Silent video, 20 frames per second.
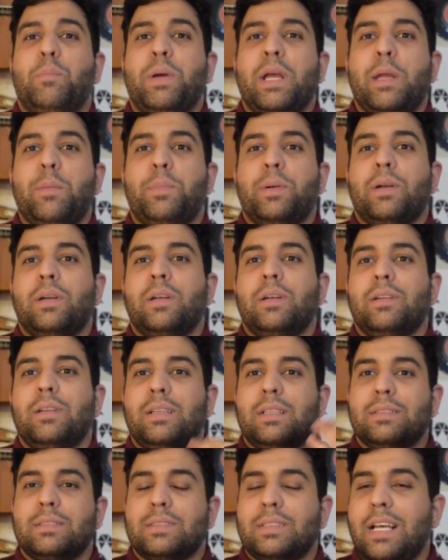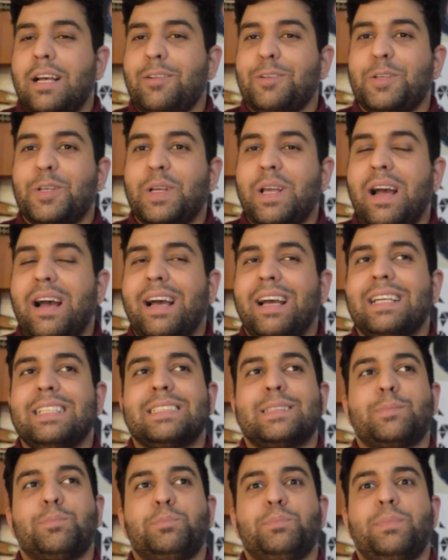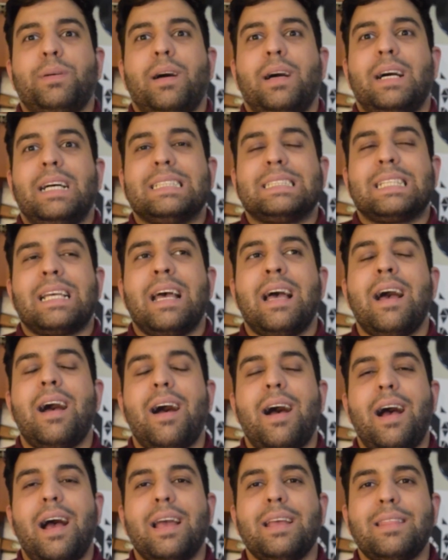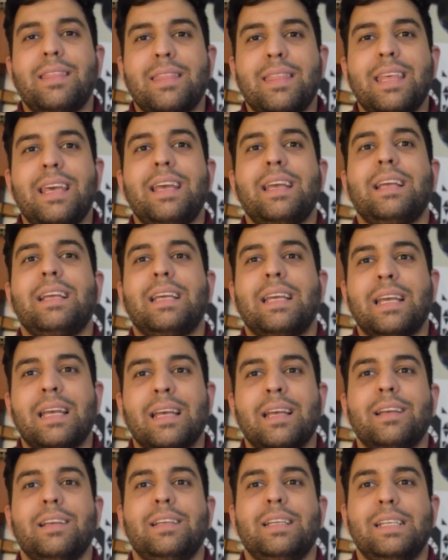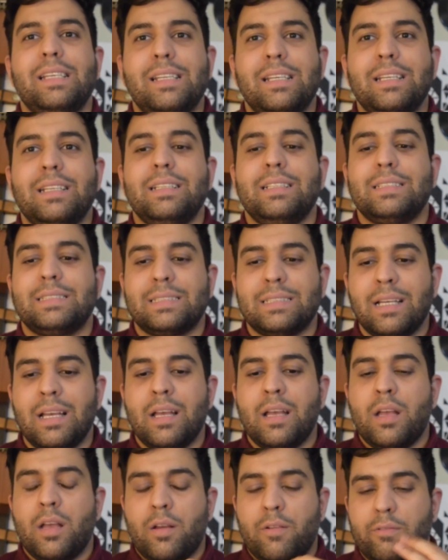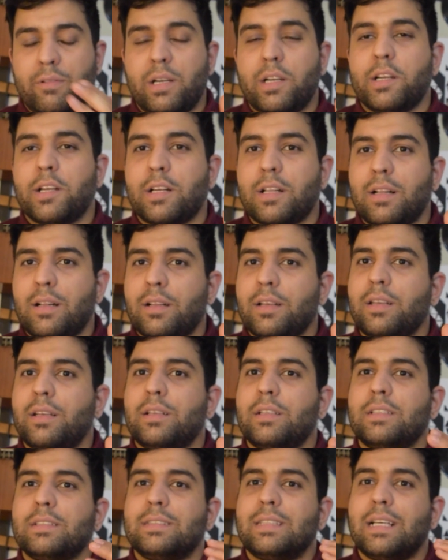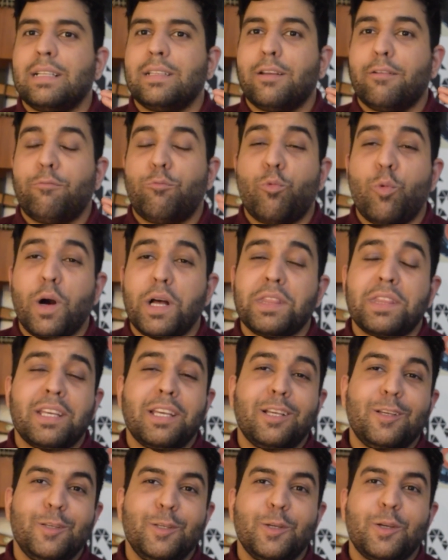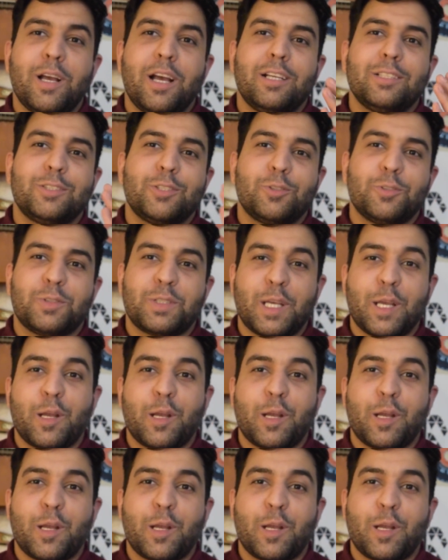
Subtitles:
paper and tell you guys. But I think it is very clear that if one thing you guys should